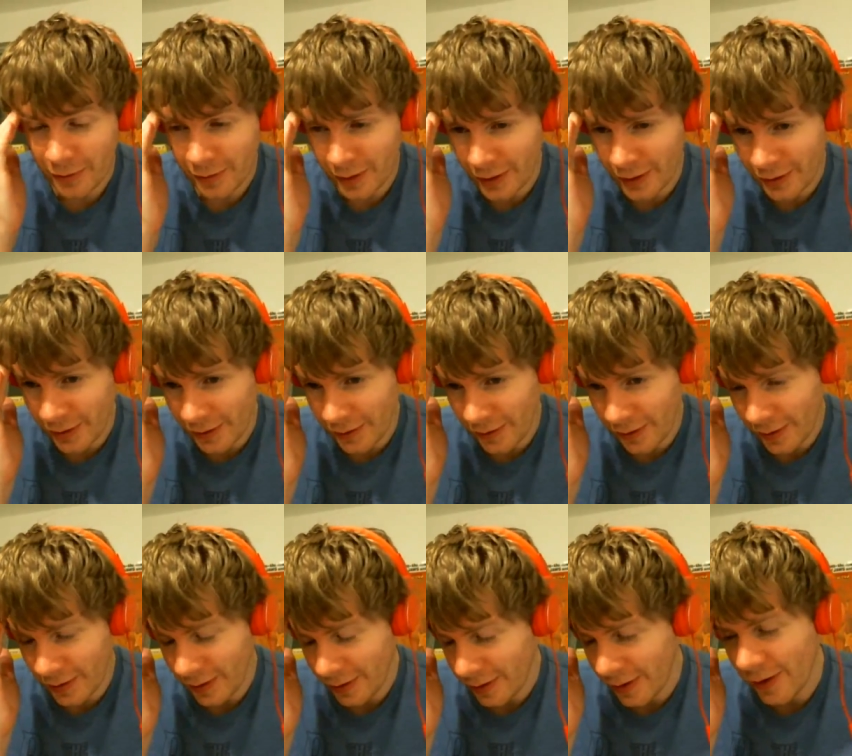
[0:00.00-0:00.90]
As I
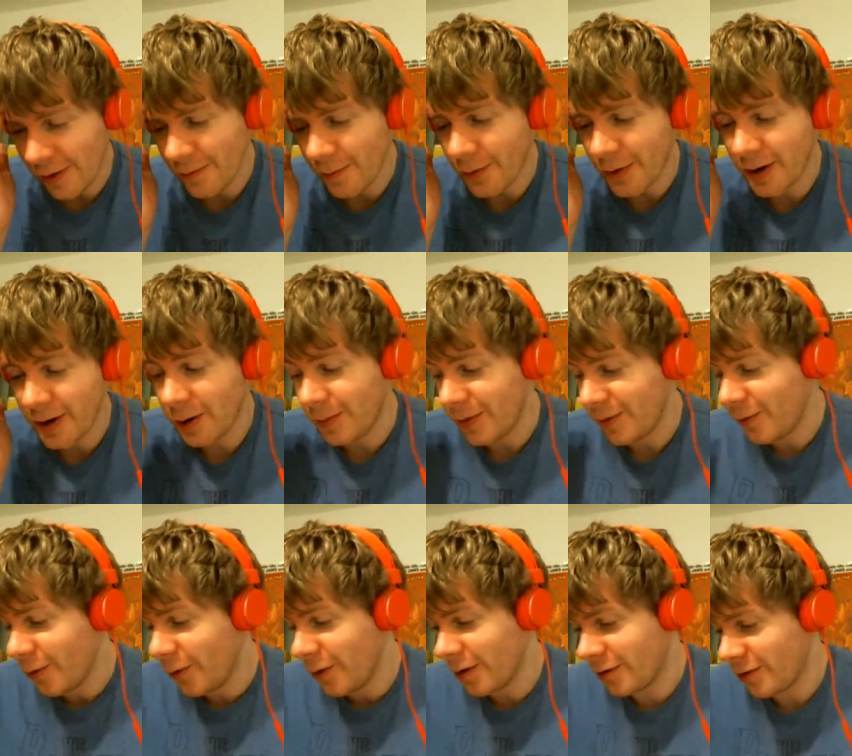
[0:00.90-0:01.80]
think I pointed out
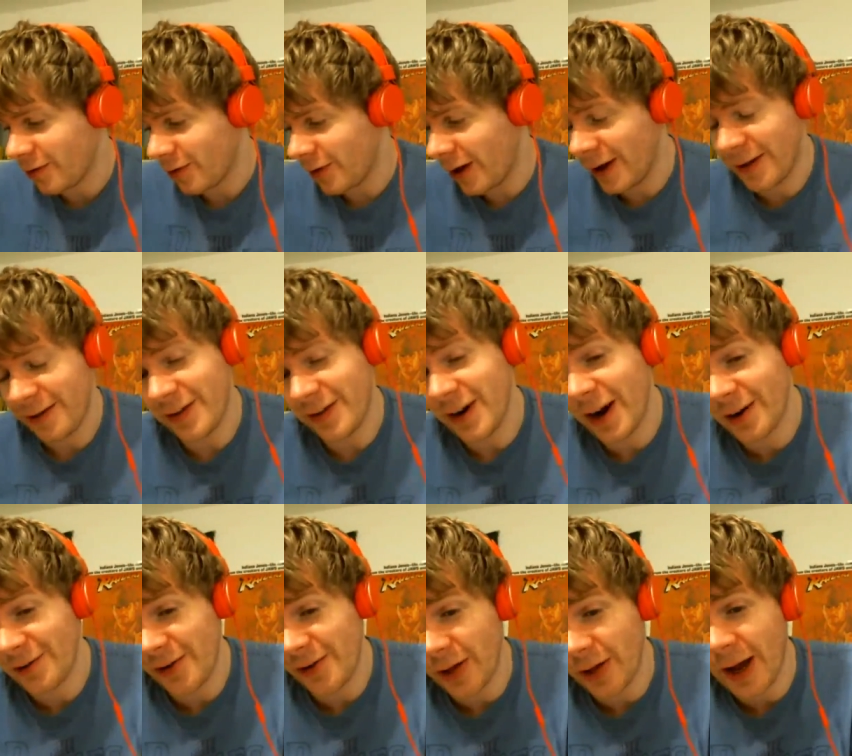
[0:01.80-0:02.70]
before, it's not
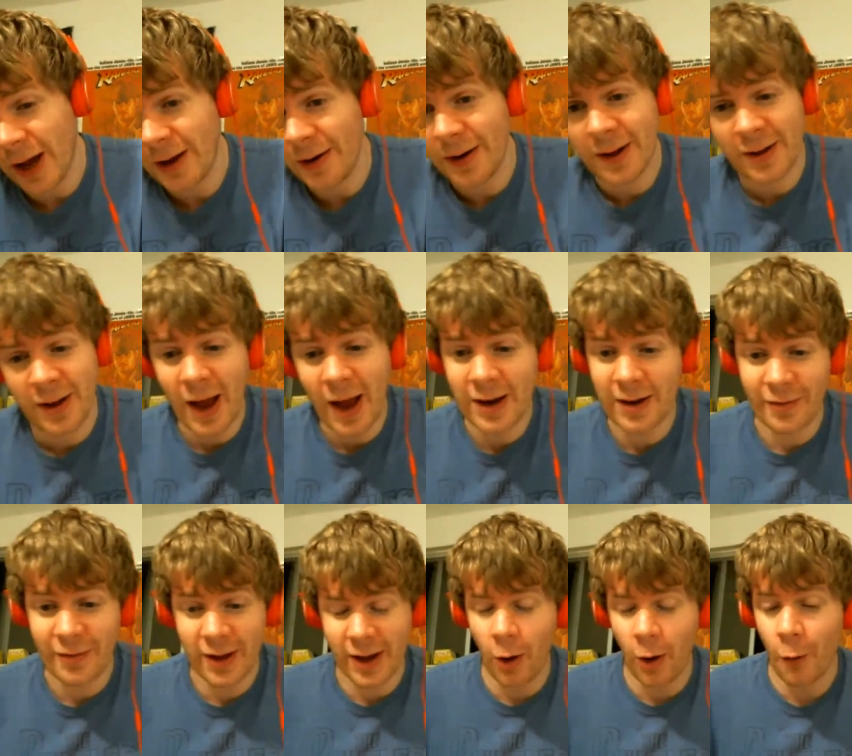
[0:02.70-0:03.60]
exactly. It kind of
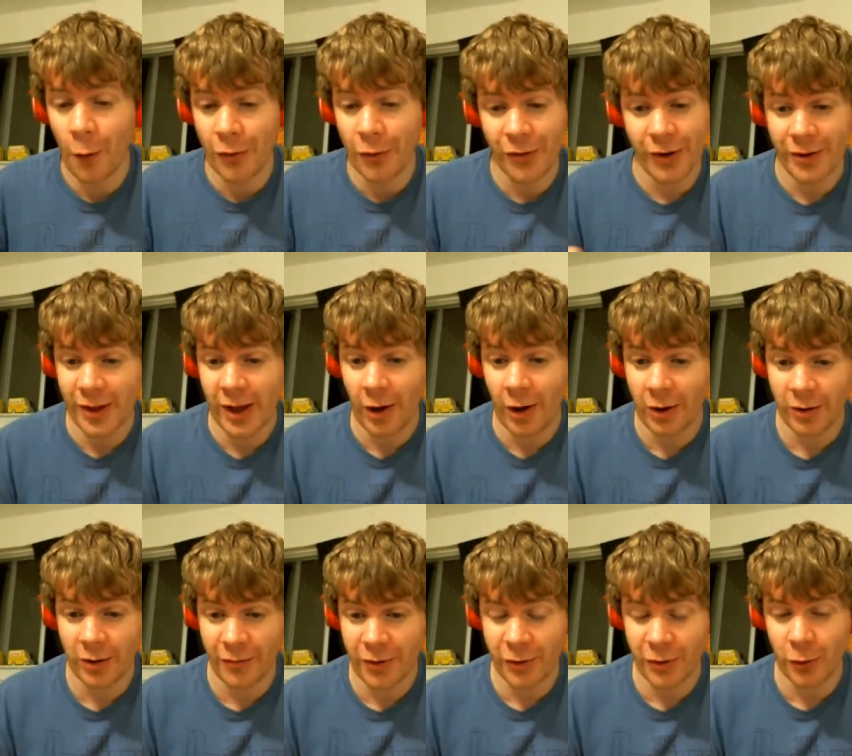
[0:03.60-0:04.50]
like holds like the
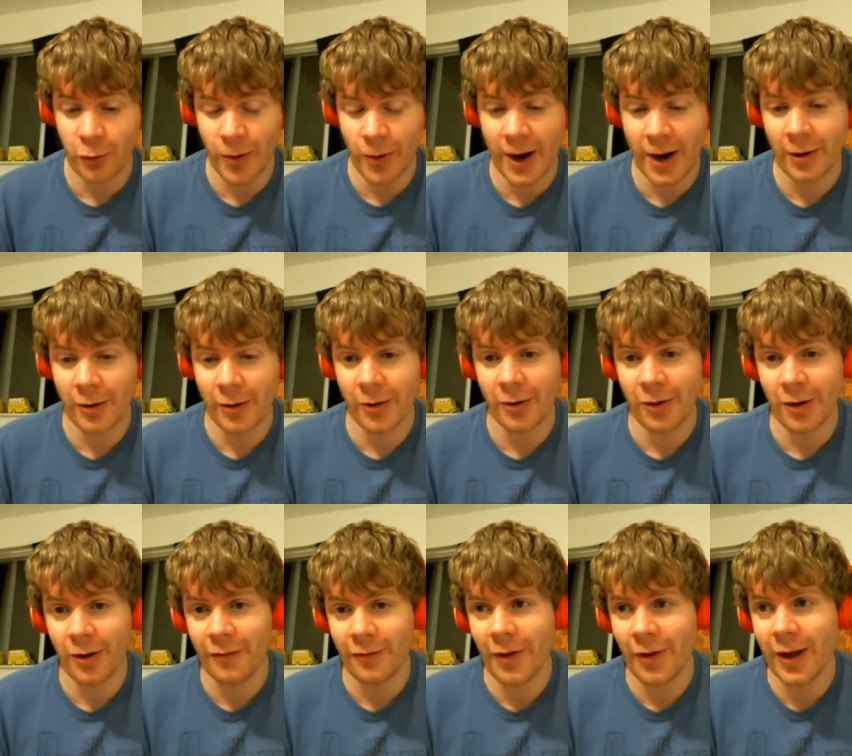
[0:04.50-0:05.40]
unofficial record
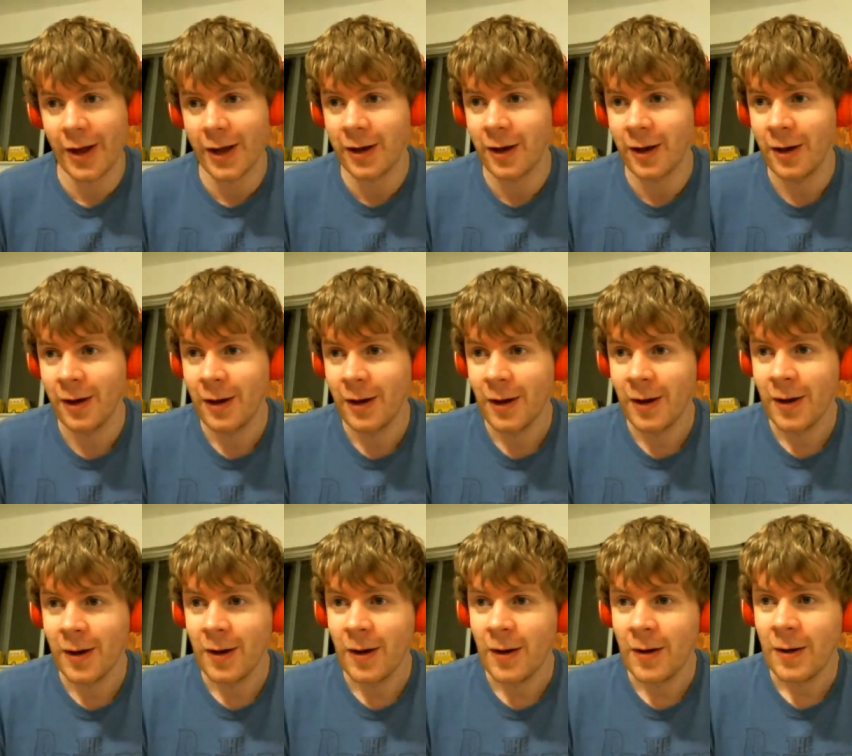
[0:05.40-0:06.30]
of like
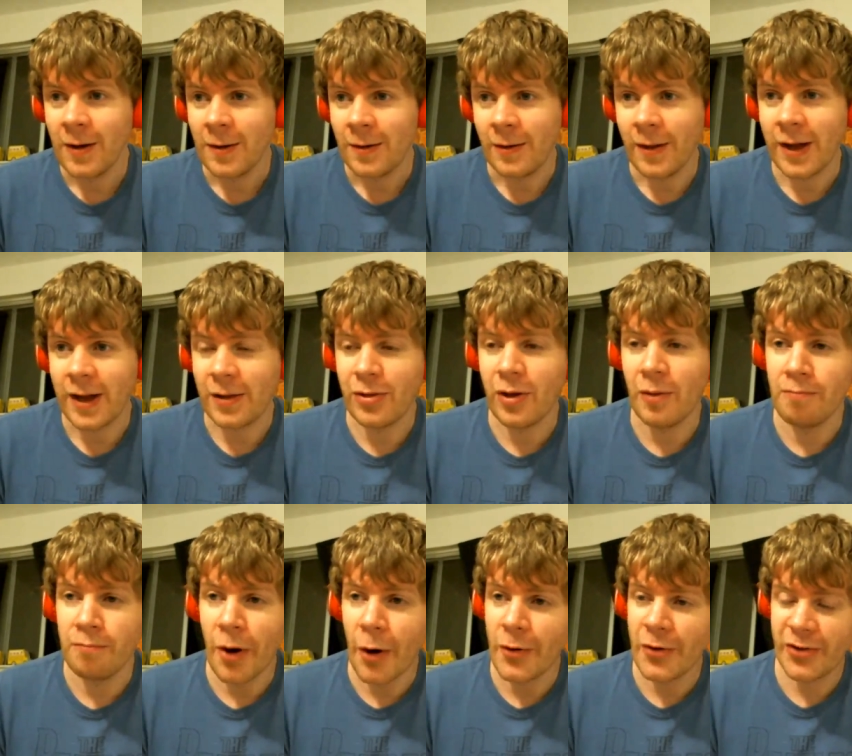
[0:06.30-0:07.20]

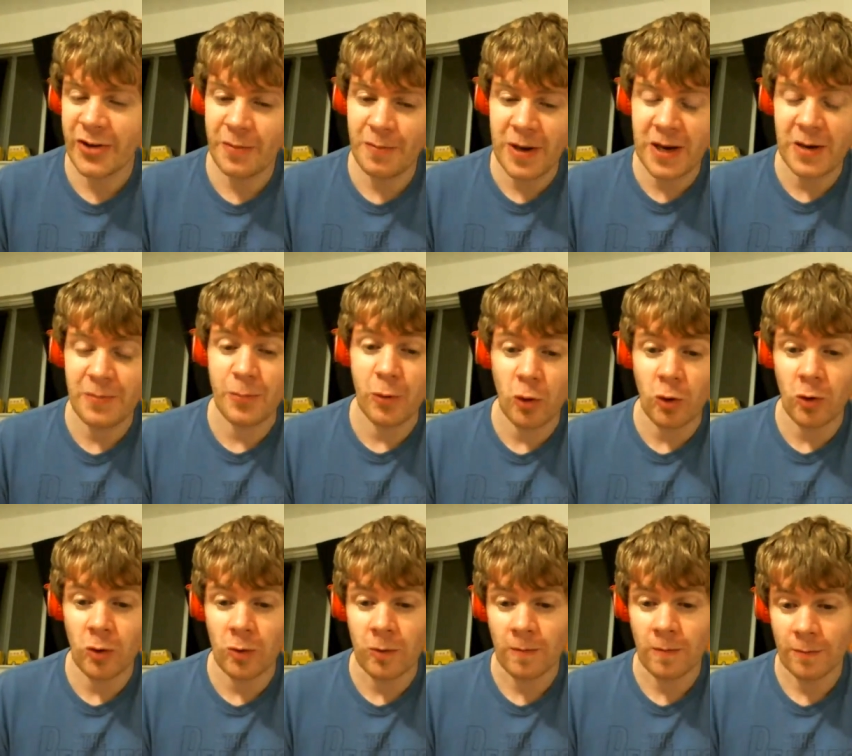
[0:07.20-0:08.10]
the most
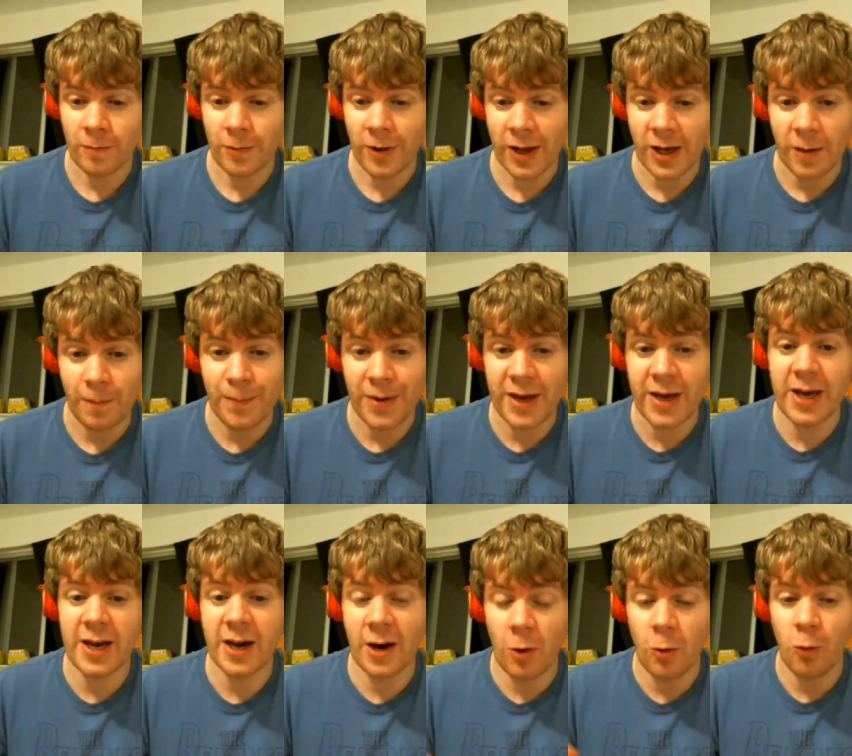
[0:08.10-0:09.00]
people like
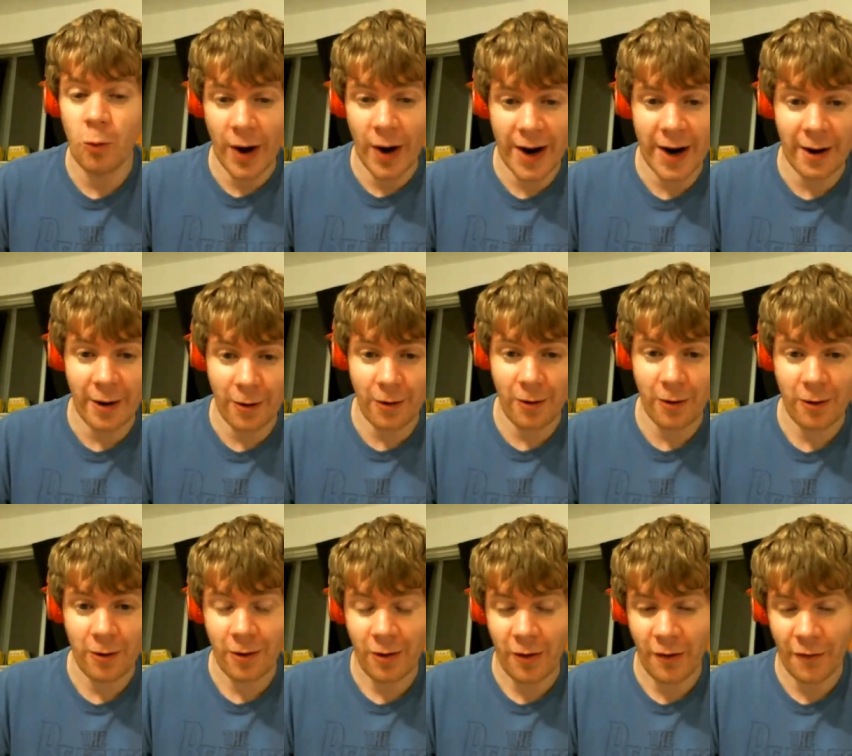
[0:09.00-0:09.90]
being aware
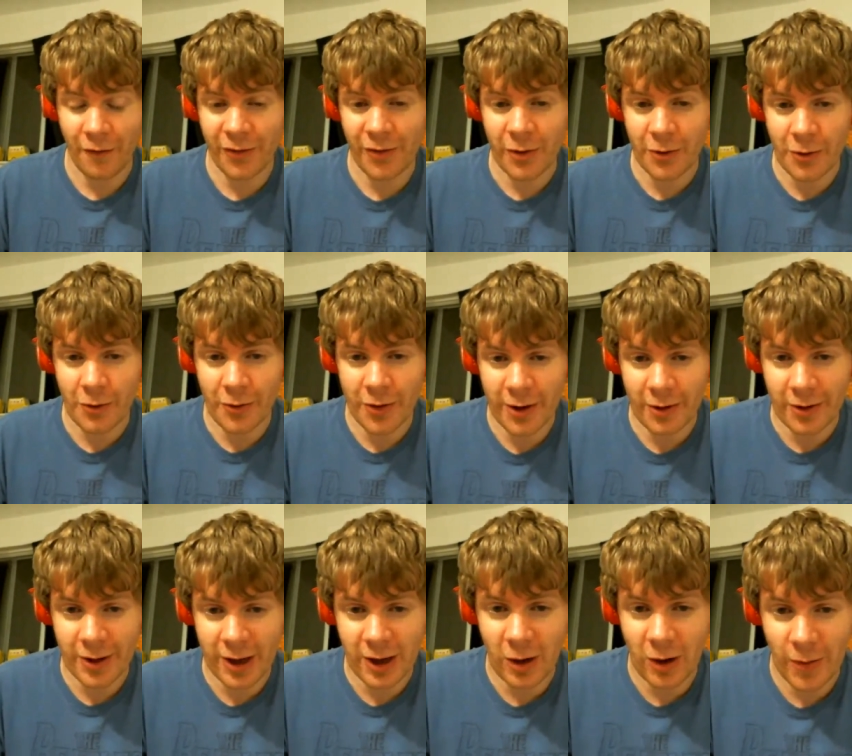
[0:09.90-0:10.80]
of serial
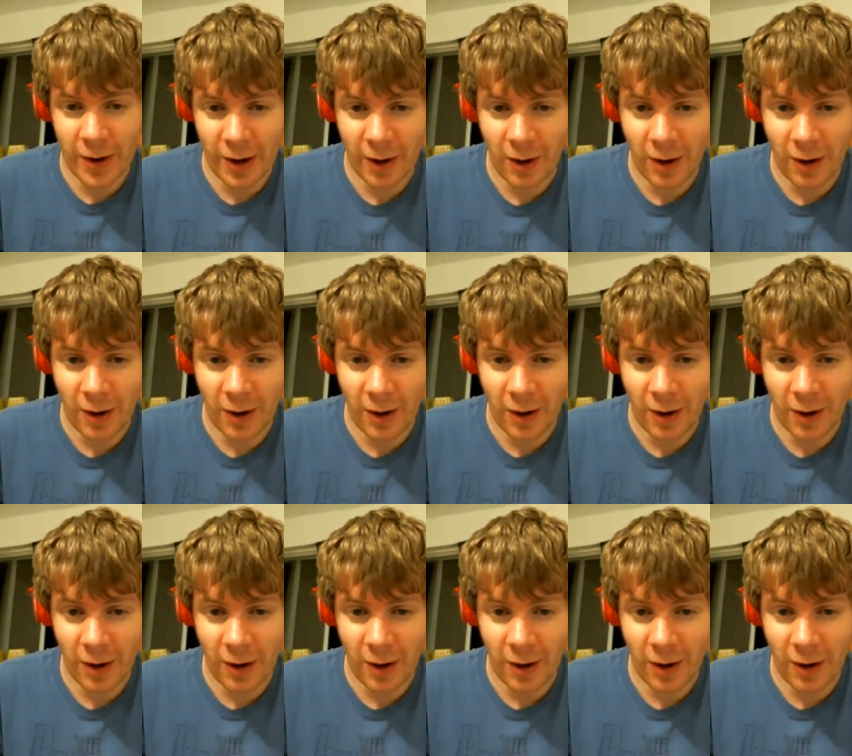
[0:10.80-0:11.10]
killing going